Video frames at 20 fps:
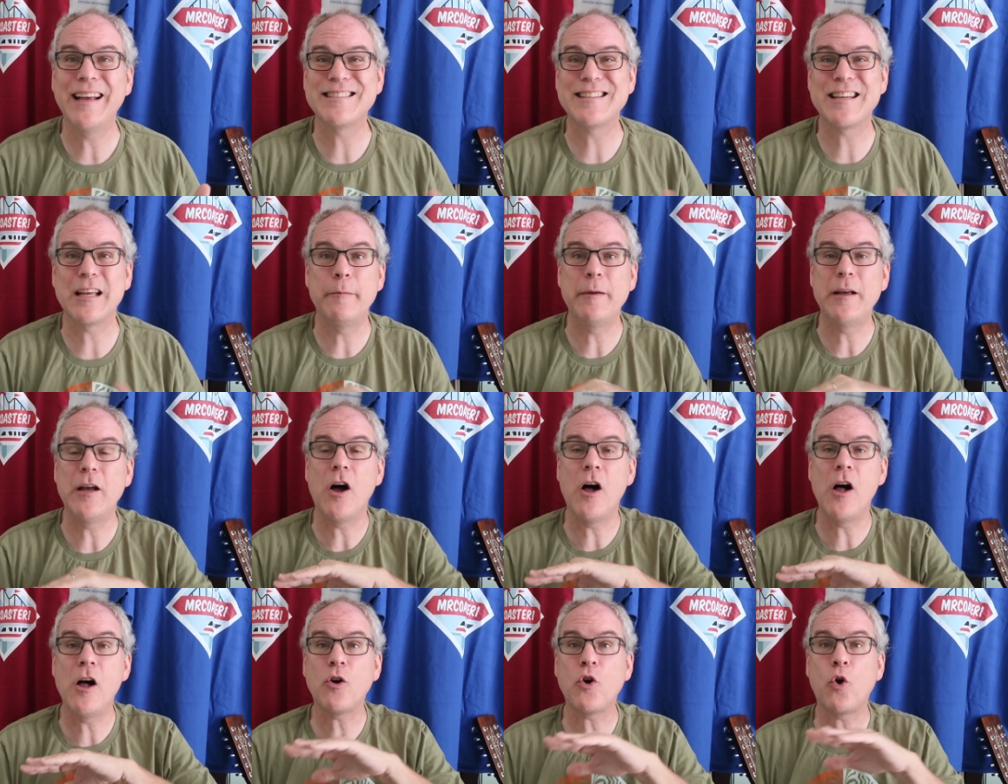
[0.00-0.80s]
It's going to be
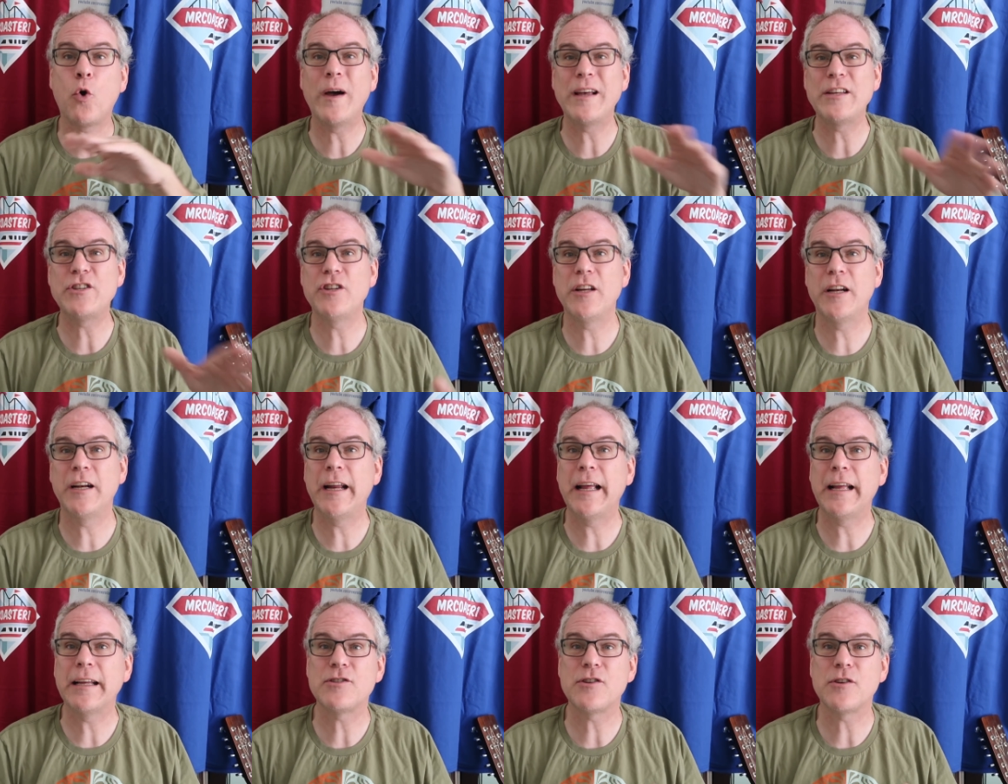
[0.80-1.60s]
all question and
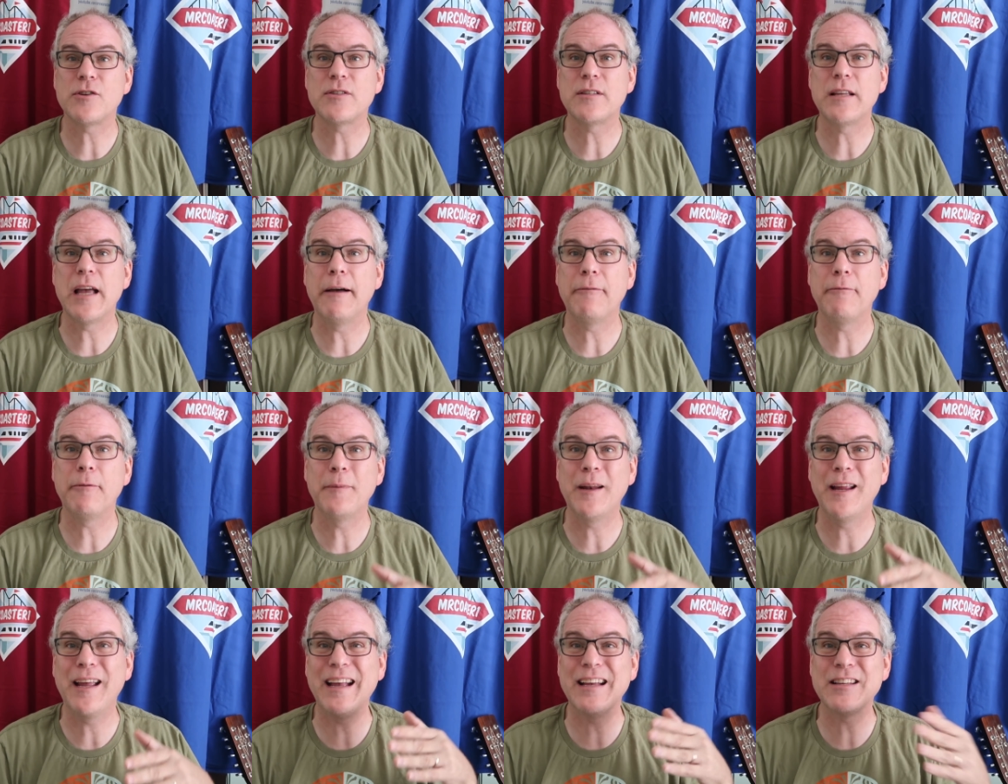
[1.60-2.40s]
answer stuff. I'm
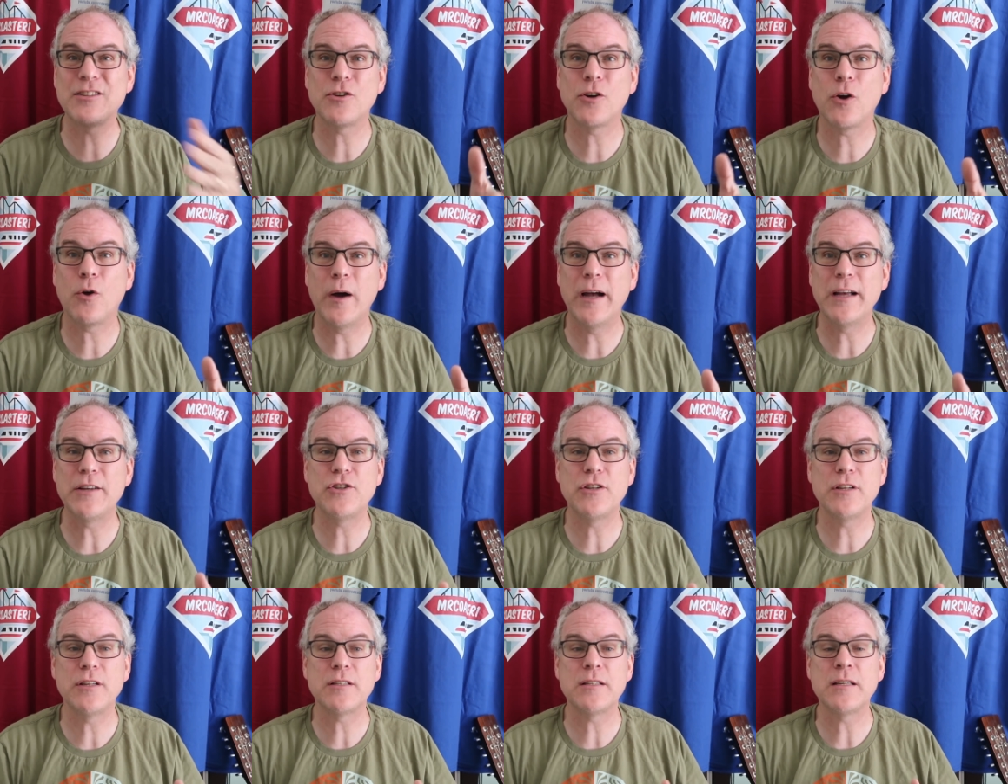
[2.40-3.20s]
going to answer
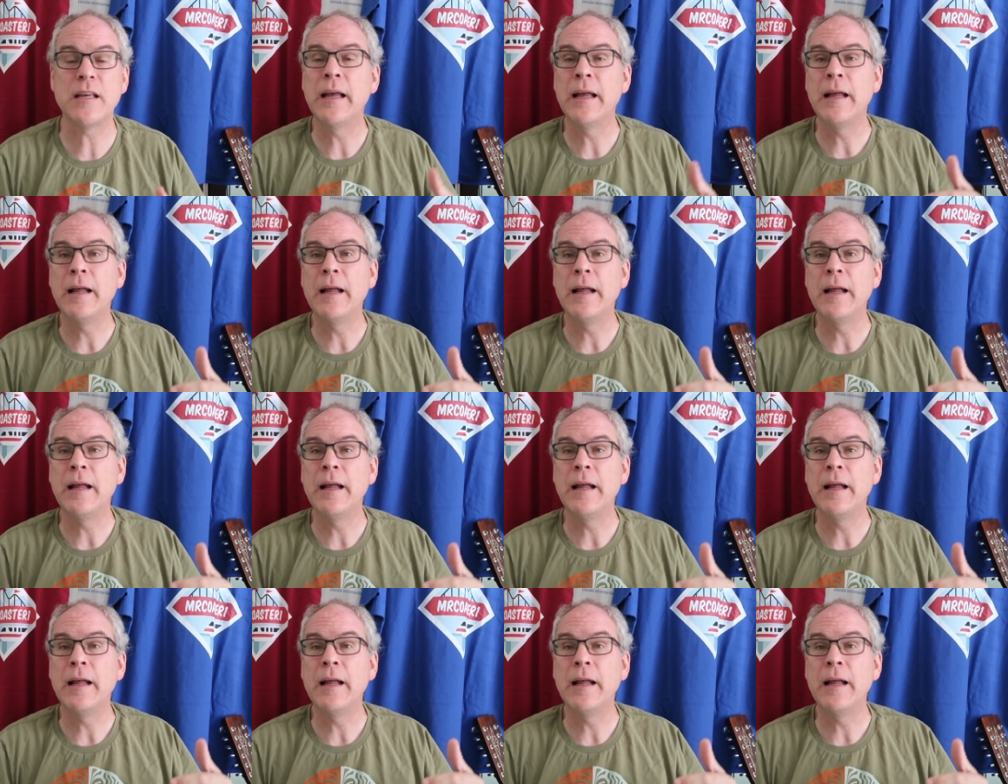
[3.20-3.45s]
questions.